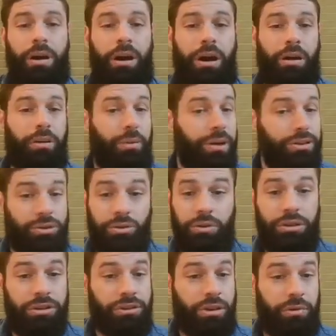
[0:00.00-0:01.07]
Otherwise
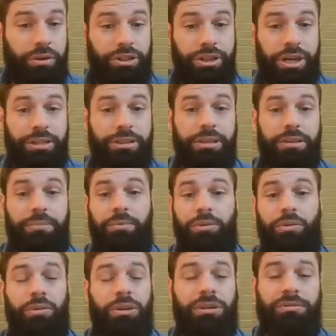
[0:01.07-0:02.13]
Google is going to reject it.
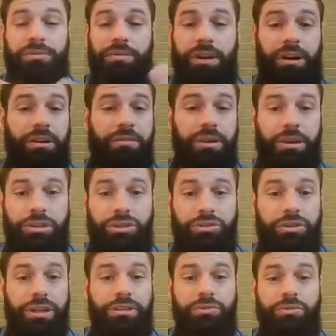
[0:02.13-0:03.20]
Google has very, very
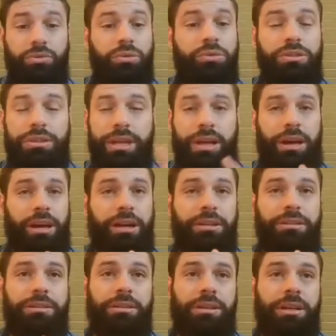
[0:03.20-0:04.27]
strict rules. There
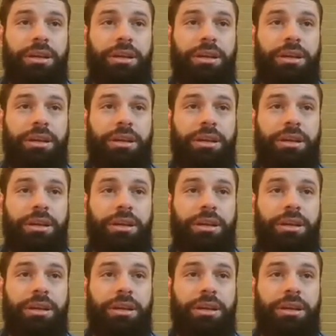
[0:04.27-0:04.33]
aren't